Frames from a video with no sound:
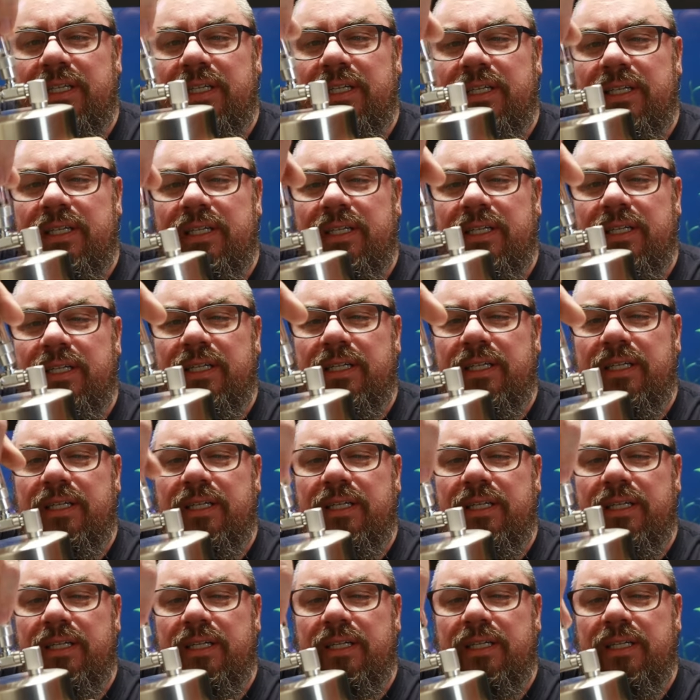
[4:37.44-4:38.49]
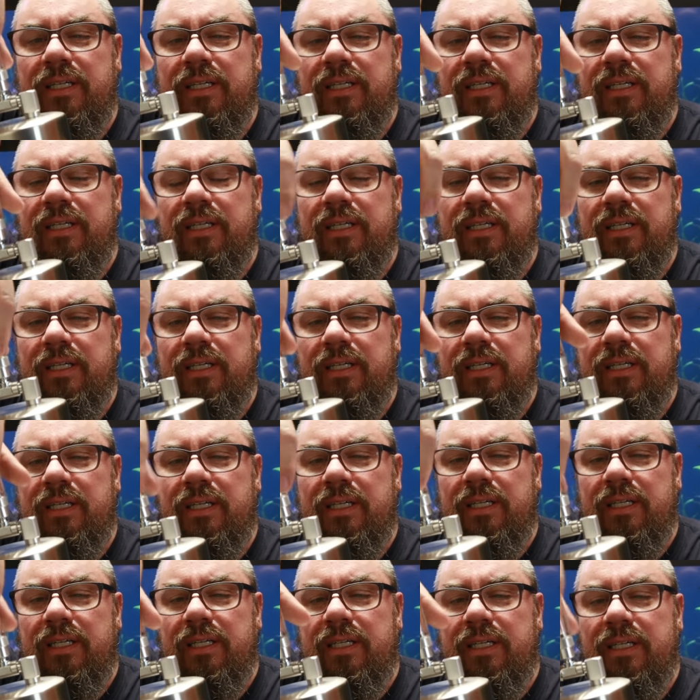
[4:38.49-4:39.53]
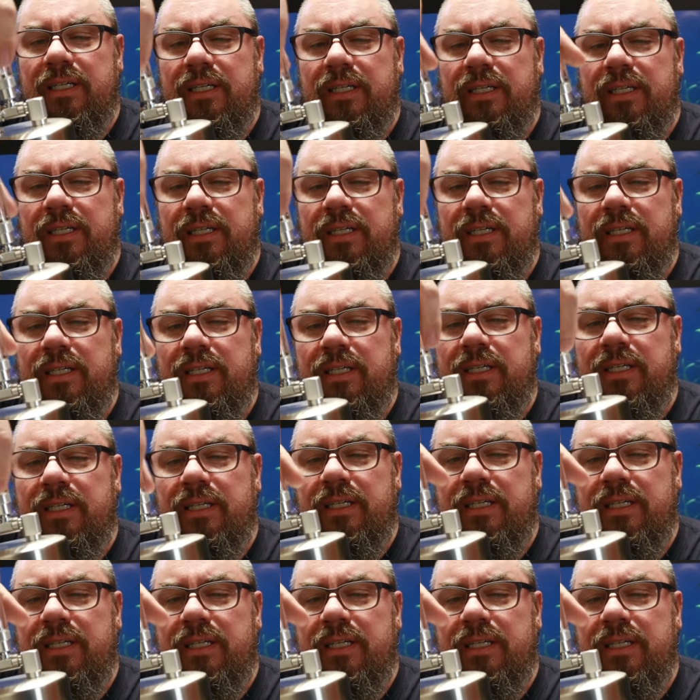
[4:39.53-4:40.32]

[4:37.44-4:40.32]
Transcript: [no speech]